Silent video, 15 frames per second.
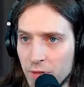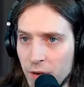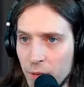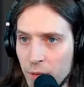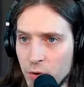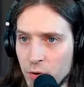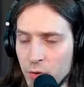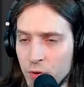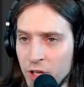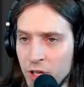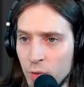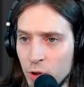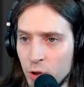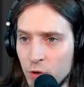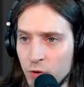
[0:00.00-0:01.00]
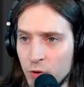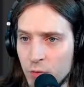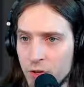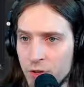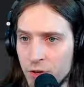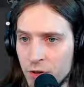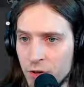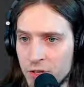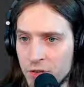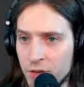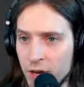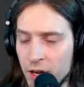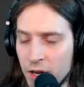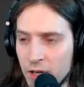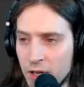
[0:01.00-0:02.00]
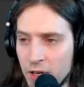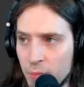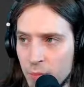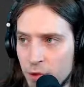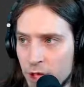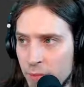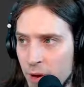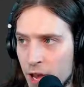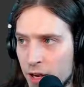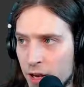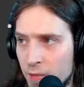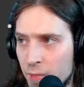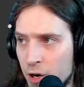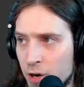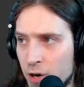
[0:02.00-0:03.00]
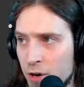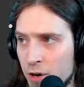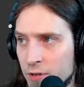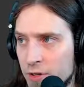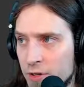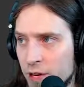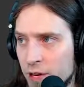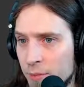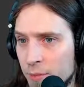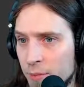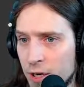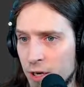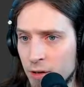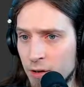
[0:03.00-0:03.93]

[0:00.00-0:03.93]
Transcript: I'm going to enable auto return so that I can play back a part of the timeline.